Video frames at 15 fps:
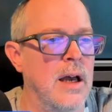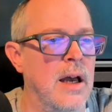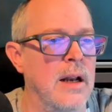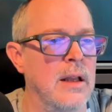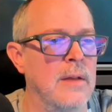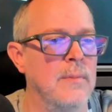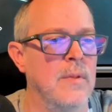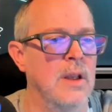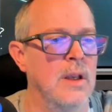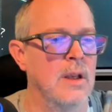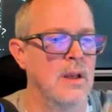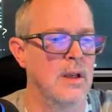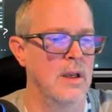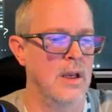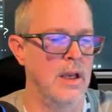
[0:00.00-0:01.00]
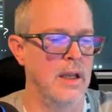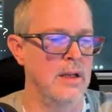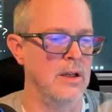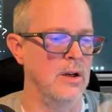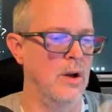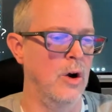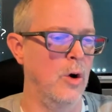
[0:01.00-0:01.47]
on it, and
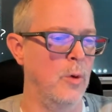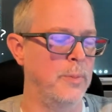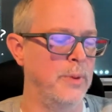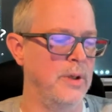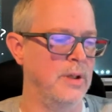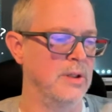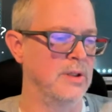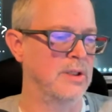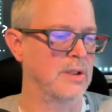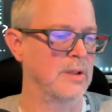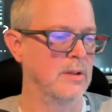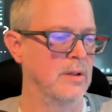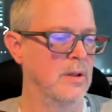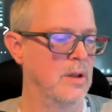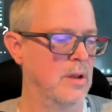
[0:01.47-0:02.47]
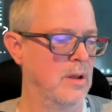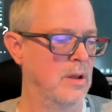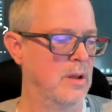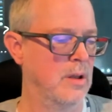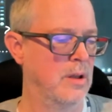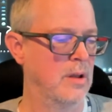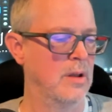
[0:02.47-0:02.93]
it opens
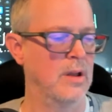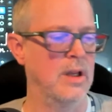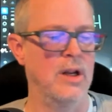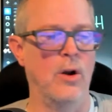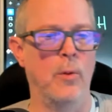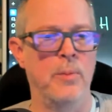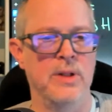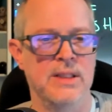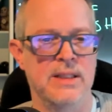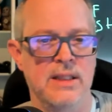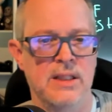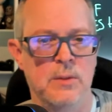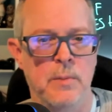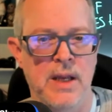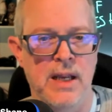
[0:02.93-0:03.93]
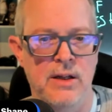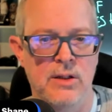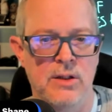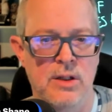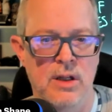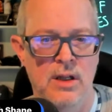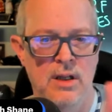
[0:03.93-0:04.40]
this
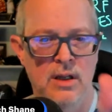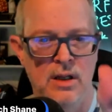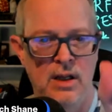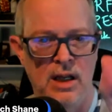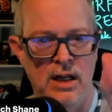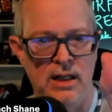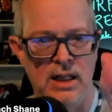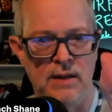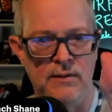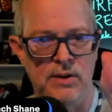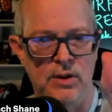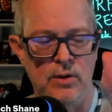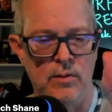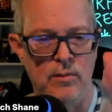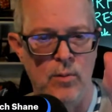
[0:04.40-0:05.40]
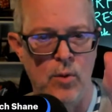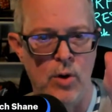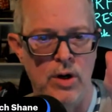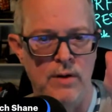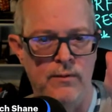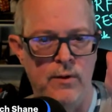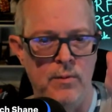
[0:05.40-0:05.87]
page, and it gives you
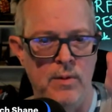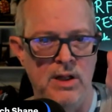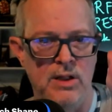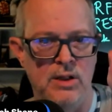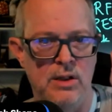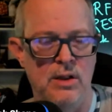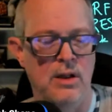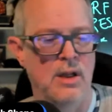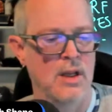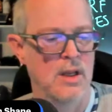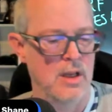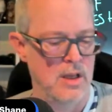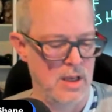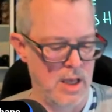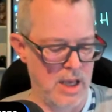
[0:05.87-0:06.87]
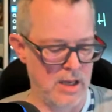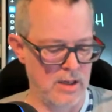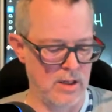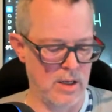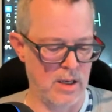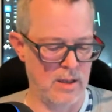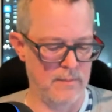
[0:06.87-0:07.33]
more information.
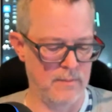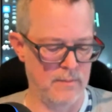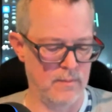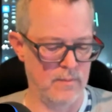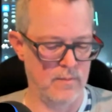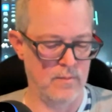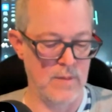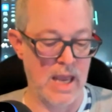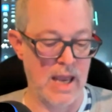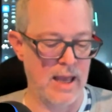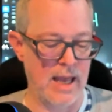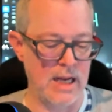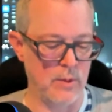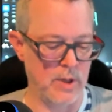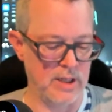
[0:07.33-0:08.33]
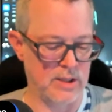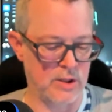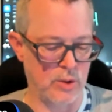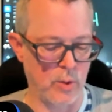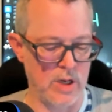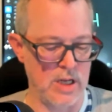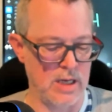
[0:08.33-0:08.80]
And yeah, anyway,
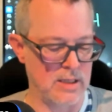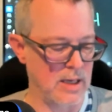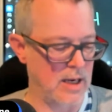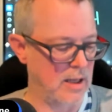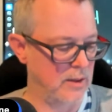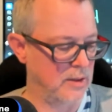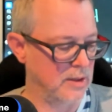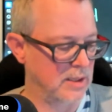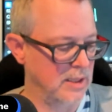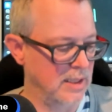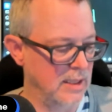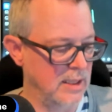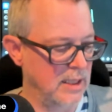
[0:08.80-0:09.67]
it's $28.